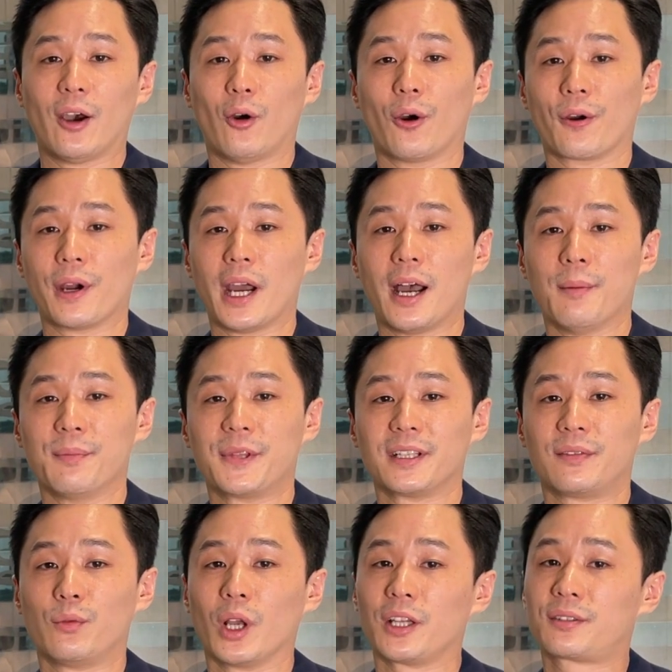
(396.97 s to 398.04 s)
or
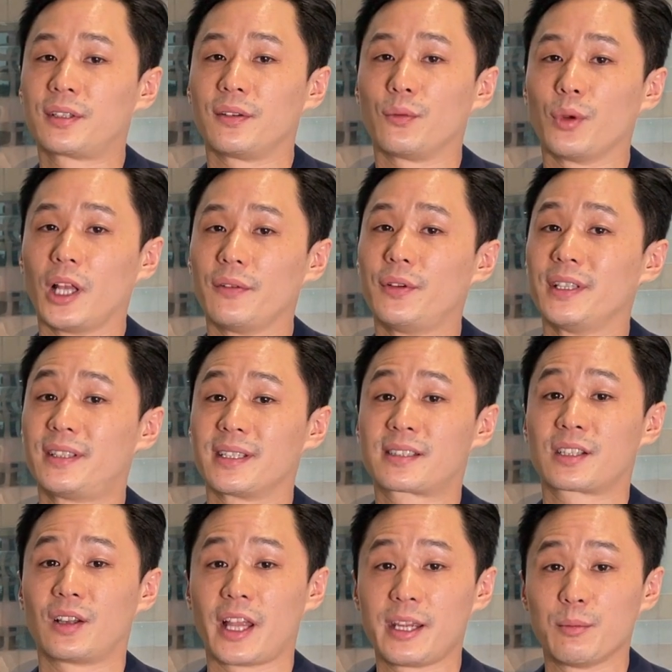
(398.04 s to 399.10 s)
the relevant
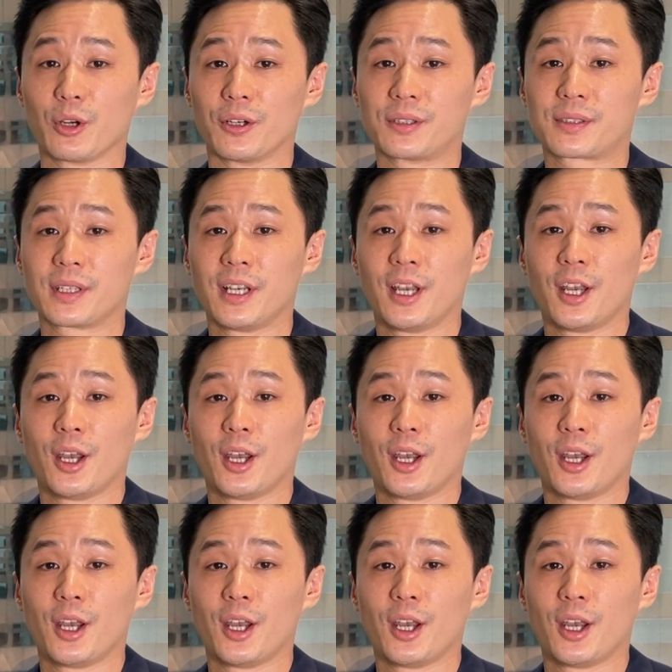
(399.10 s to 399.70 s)
disclaimers